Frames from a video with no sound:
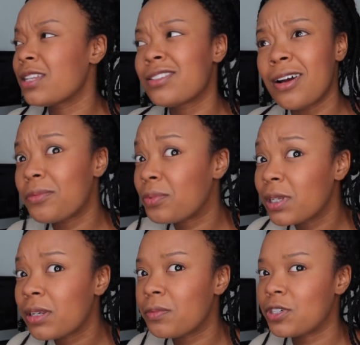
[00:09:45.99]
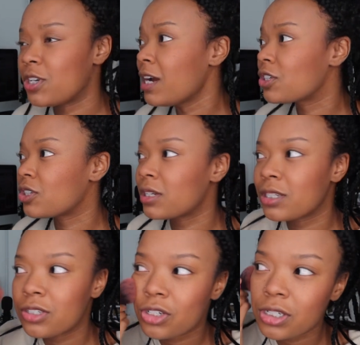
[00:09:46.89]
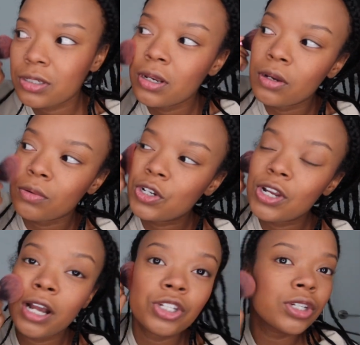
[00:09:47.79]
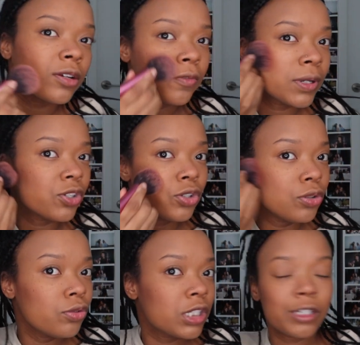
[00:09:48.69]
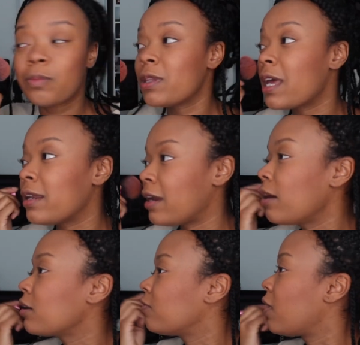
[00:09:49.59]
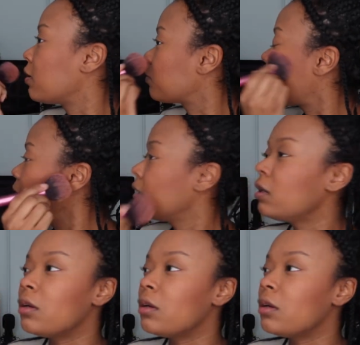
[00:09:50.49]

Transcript: That's not really rejection, it's just rejection if we choose to spin that narrative on it, right?